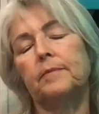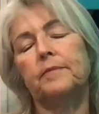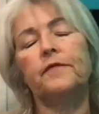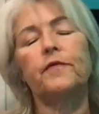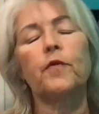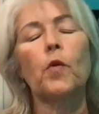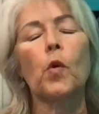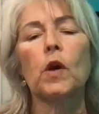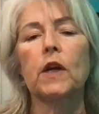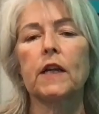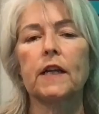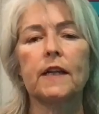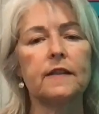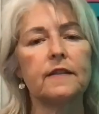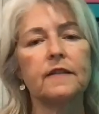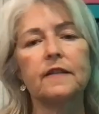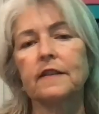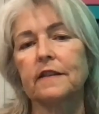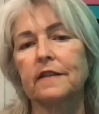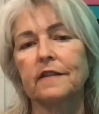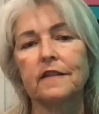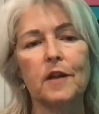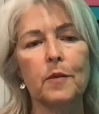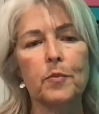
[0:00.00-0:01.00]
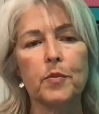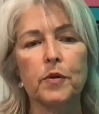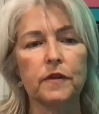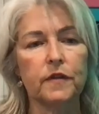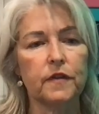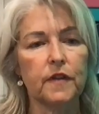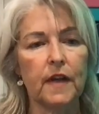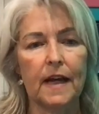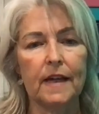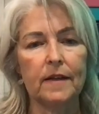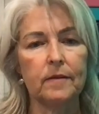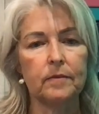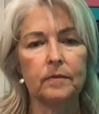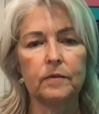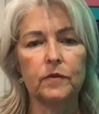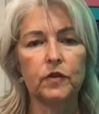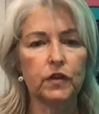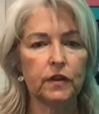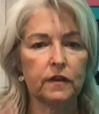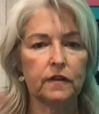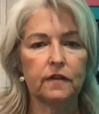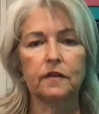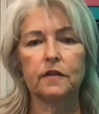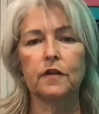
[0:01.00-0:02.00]
40 and 60%,
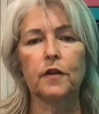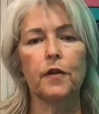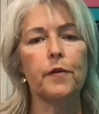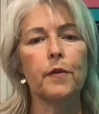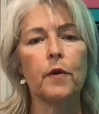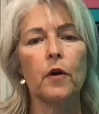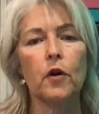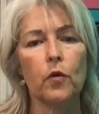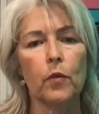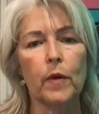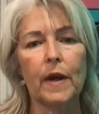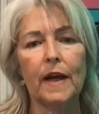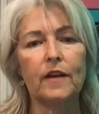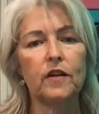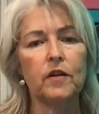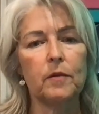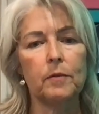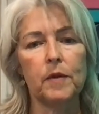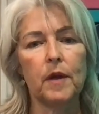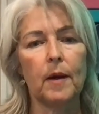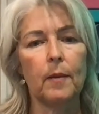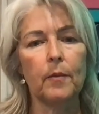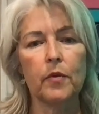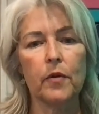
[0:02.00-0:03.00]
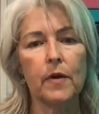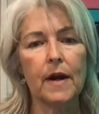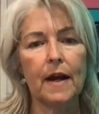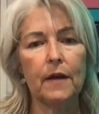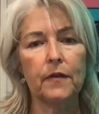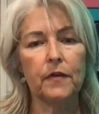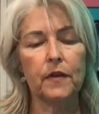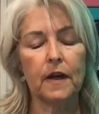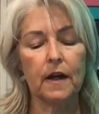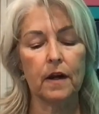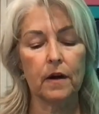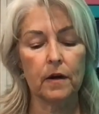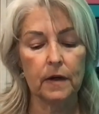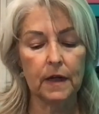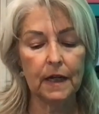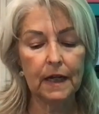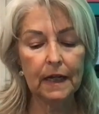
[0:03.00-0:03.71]
just to throw a random number out there.